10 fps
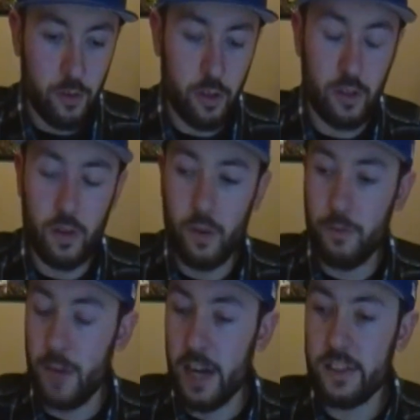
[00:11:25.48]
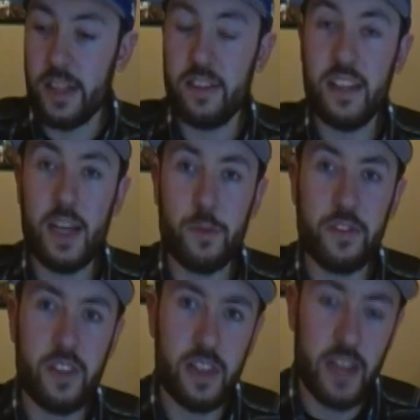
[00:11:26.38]
took filed a
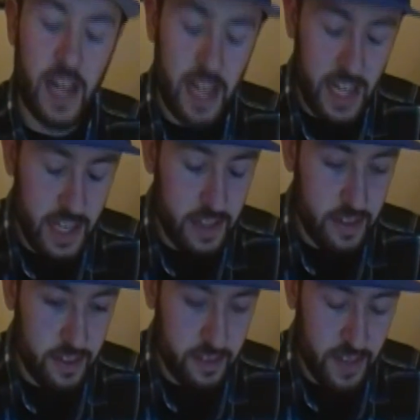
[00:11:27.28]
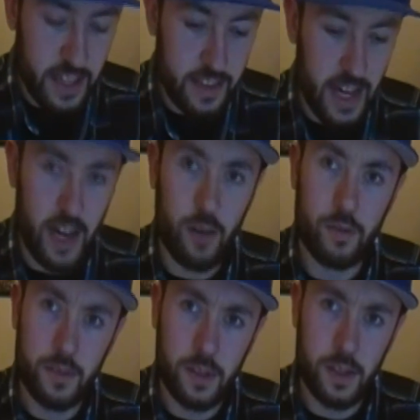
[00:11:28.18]
DMCA
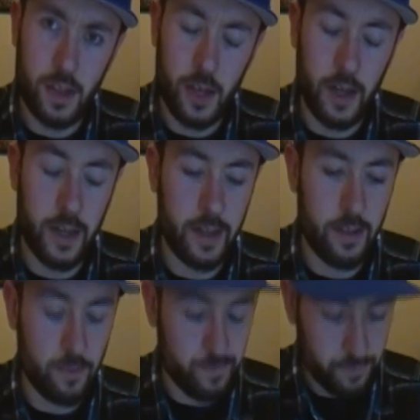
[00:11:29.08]
takedown on